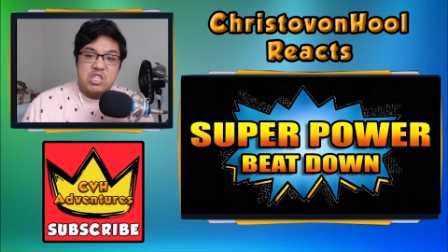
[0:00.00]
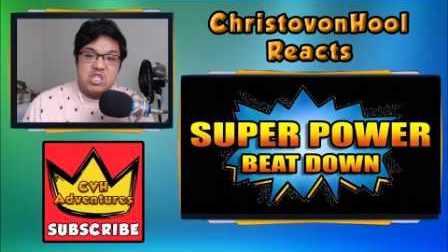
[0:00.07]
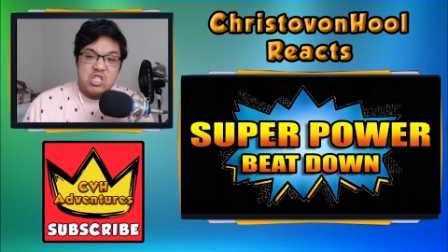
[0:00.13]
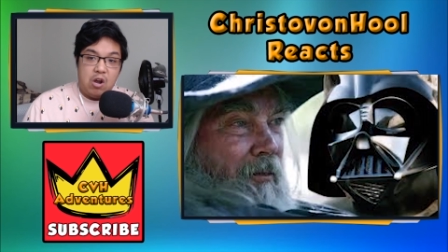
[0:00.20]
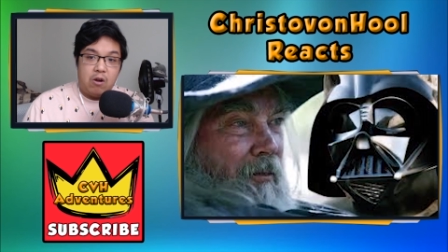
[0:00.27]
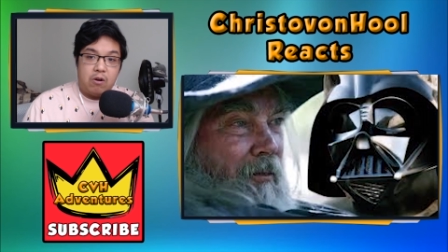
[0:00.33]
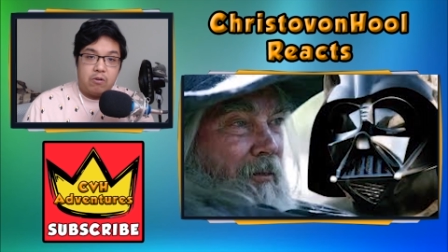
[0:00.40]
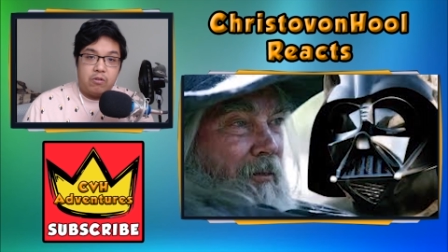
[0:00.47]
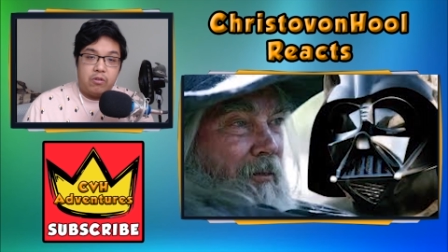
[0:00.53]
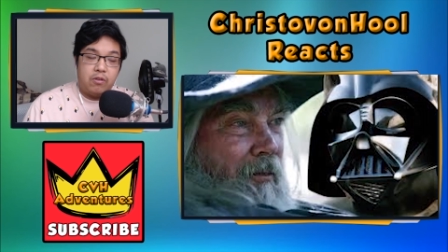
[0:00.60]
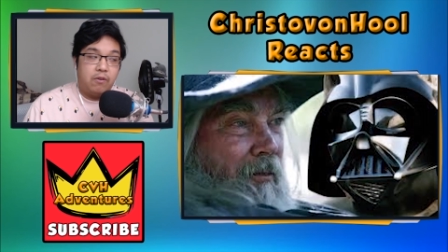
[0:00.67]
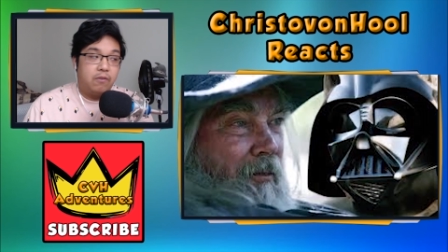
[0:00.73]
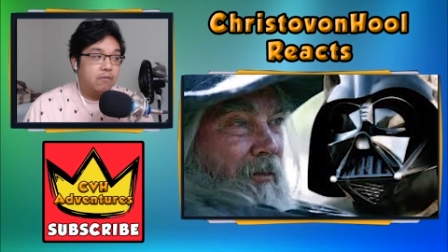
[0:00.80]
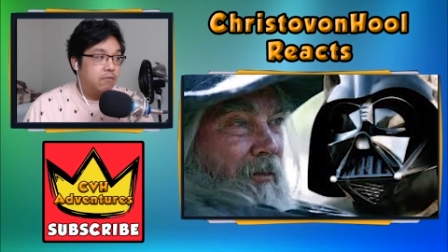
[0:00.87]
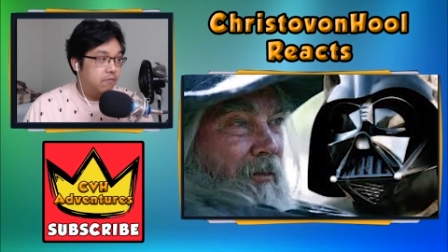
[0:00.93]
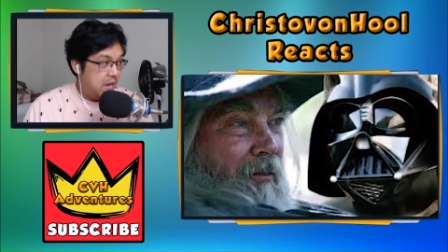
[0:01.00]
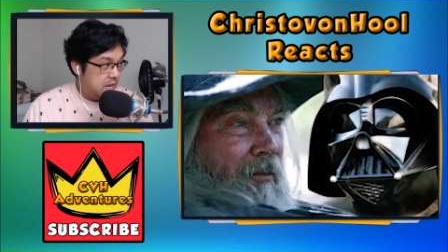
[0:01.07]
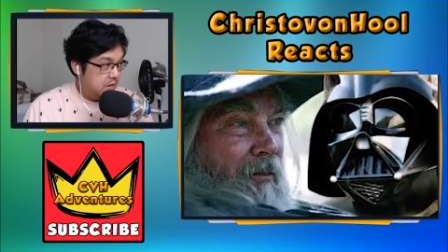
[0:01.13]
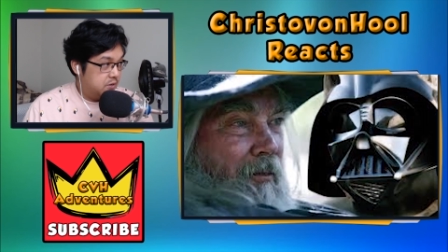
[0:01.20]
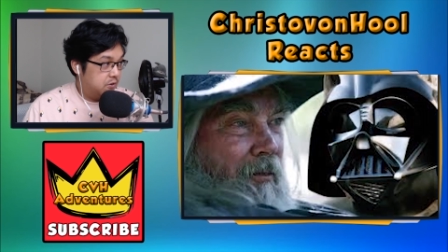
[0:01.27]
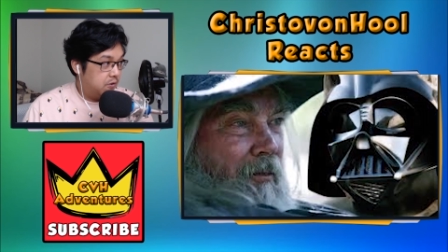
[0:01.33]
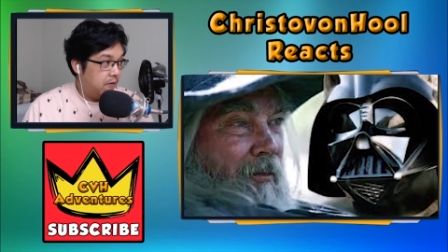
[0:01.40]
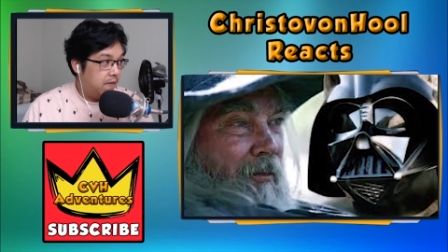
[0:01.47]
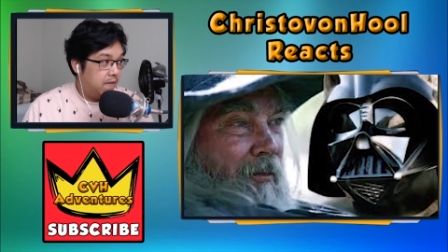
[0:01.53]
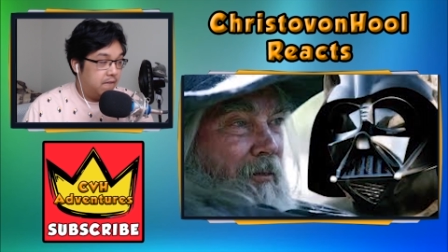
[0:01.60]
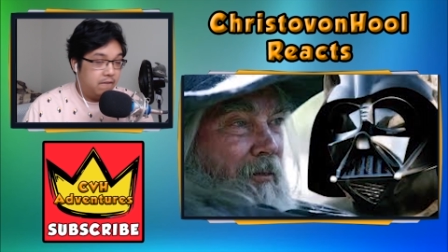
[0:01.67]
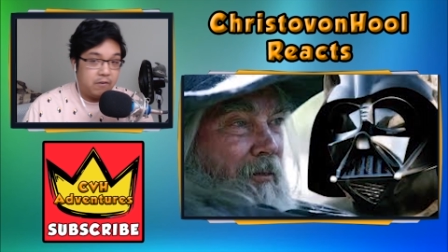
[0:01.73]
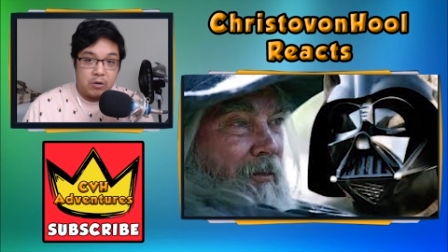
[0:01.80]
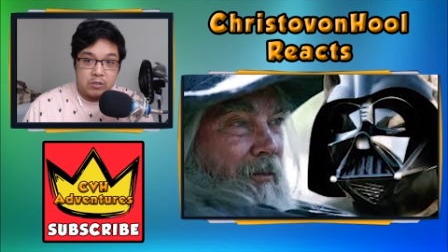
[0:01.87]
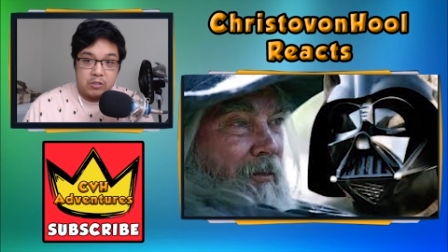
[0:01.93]
Darth Vader
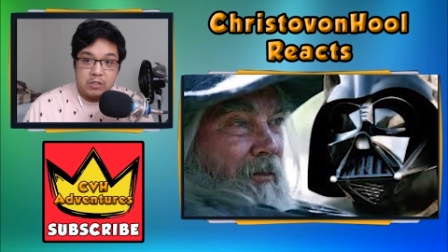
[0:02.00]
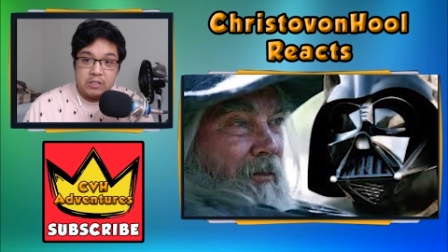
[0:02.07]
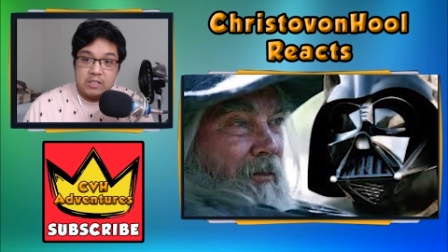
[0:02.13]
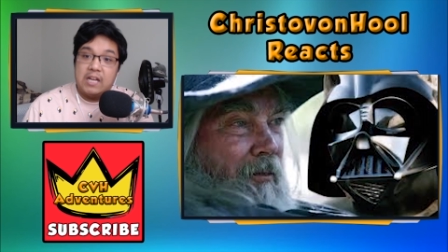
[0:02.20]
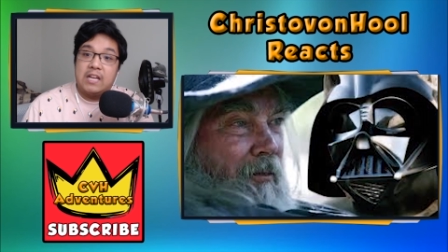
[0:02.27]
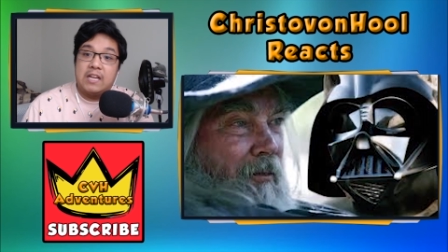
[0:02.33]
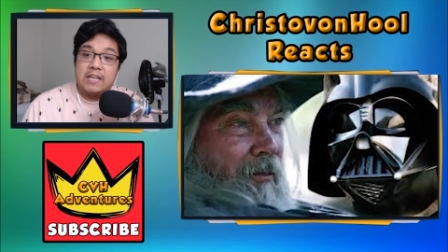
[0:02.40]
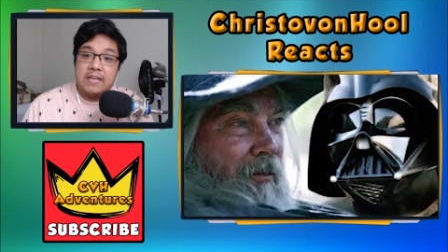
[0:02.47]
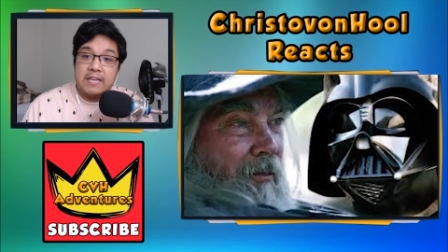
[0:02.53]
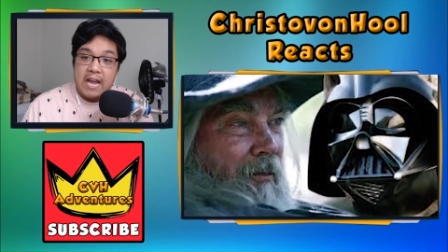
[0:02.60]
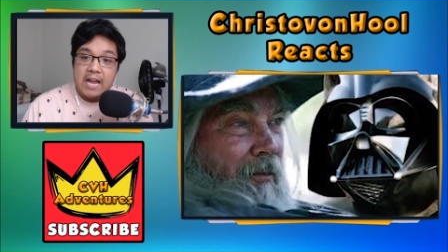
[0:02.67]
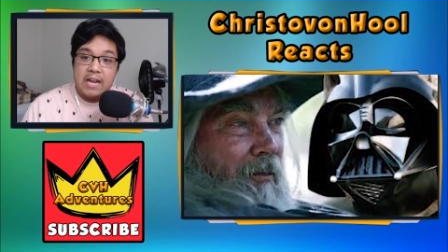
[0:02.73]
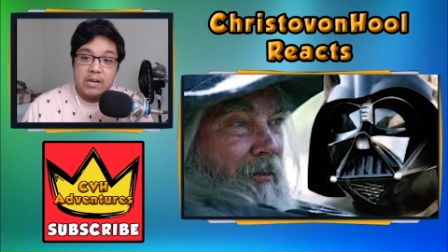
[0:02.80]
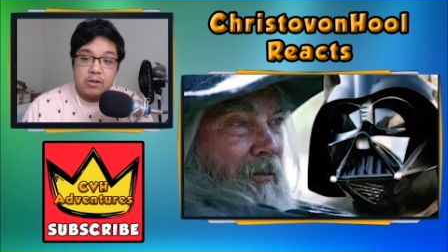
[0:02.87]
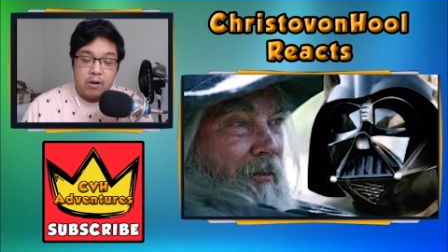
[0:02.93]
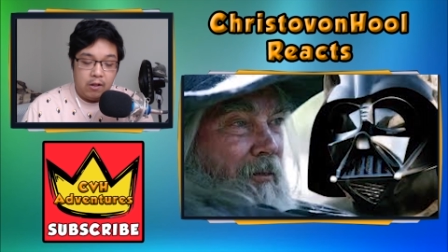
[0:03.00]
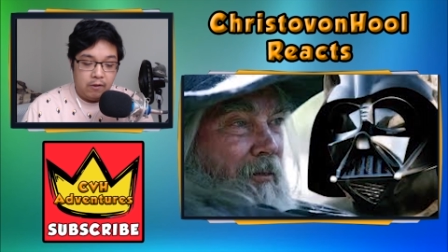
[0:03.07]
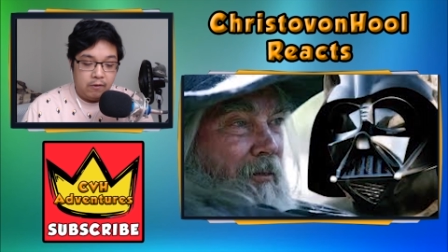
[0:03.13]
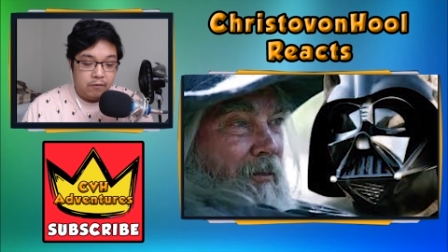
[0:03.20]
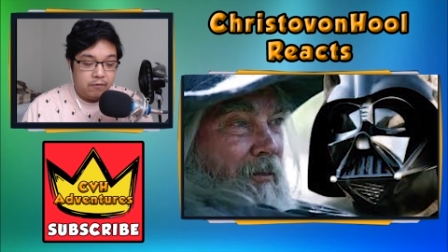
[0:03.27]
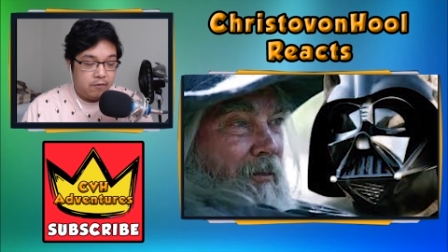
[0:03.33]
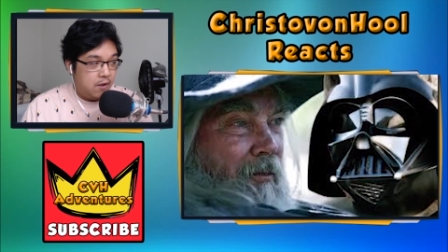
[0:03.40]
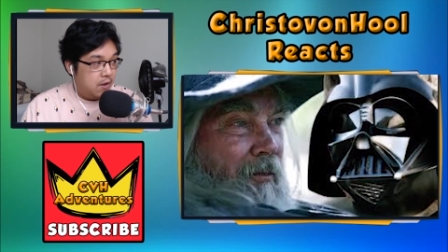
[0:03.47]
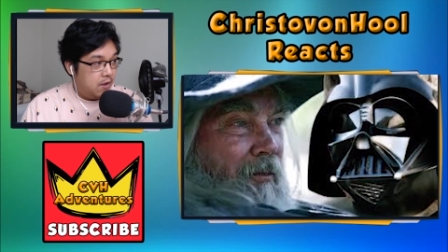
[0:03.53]
versus Gandalf.